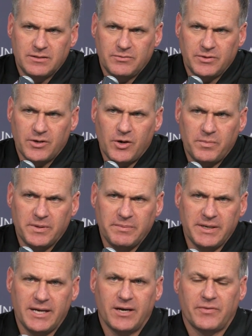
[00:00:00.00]
we were hoping to
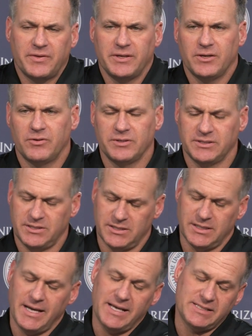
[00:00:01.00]
be healthy going into the
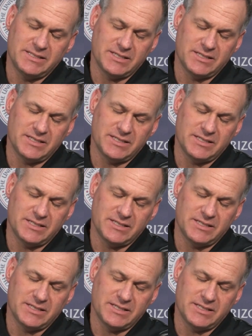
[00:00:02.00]
last